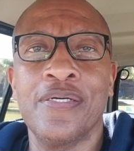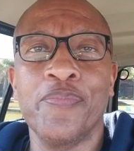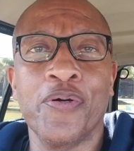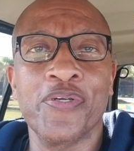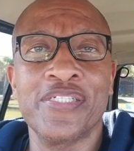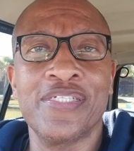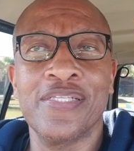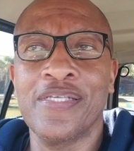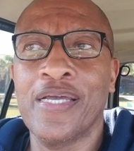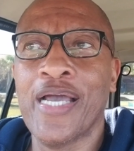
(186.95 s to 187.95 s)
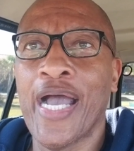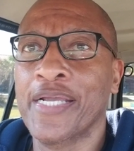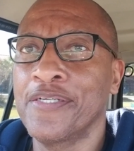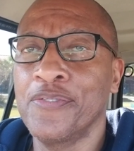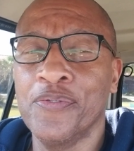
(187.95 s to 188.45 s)
Maurice did that. I
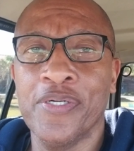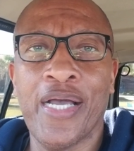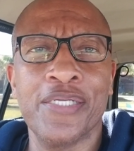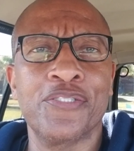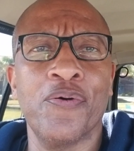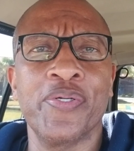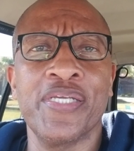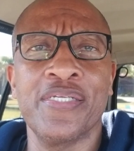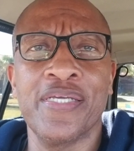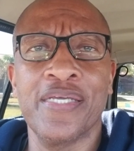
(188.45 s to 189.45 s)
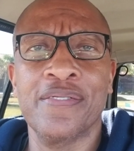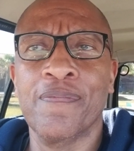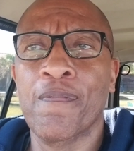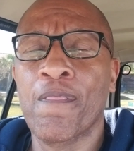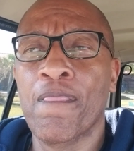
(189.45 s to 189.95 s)
can do it. I saw what he did.
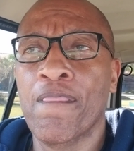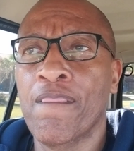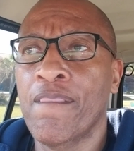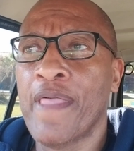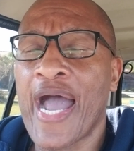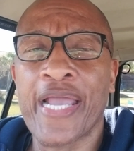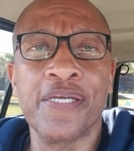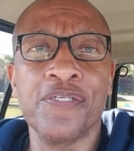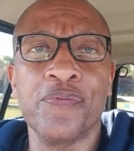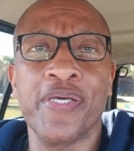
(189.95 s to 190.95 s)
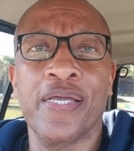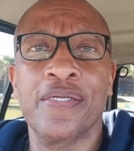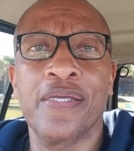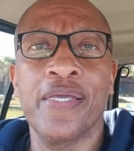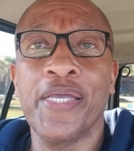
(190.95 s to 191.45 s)
I can do
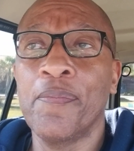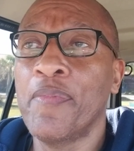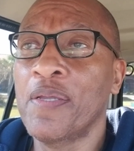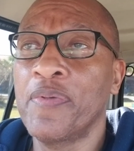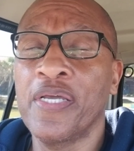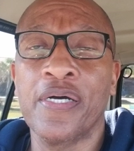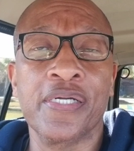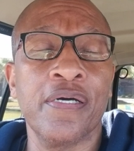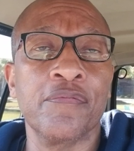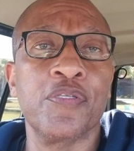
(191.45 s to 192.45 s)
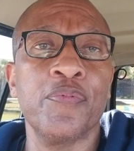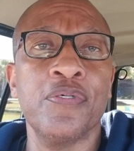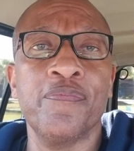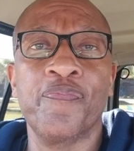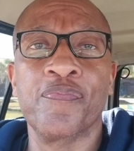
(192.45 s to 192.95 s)
that. It may be
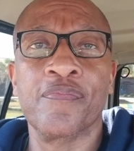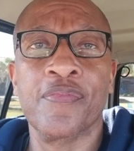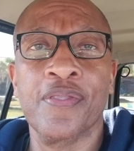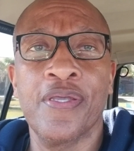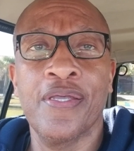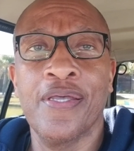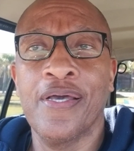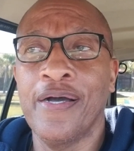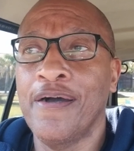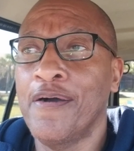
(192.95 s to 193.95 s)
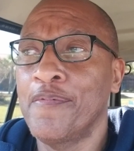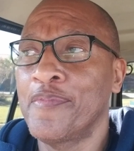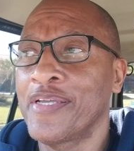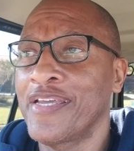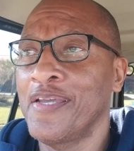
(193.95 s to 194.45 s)
uncomfortable.
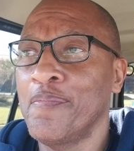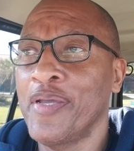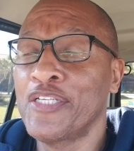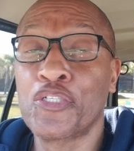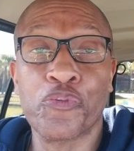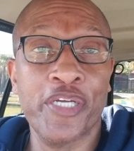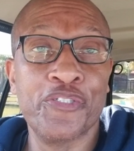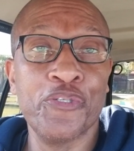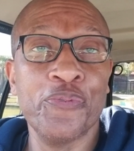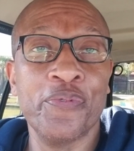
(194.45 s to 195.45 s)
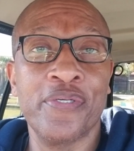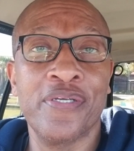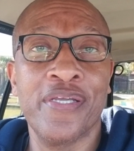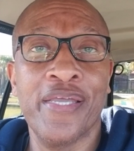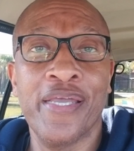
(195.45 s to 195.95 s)
Um, it may stretch you.
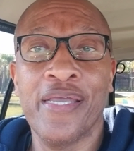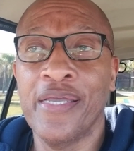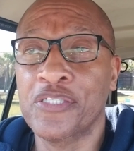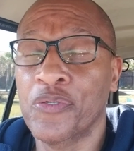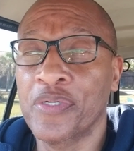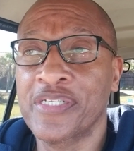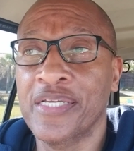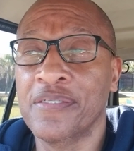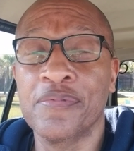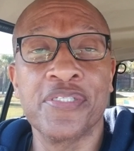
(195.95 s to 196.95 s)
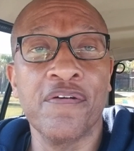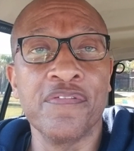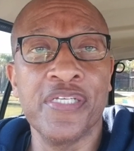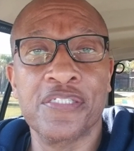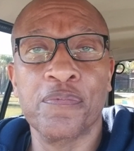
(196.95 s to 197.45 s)
It's going to take some self
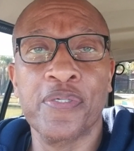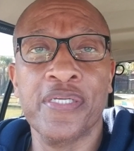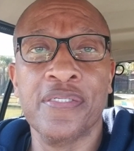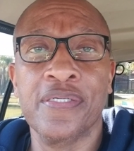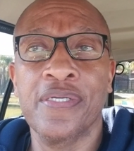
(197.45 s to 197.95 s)
discipline.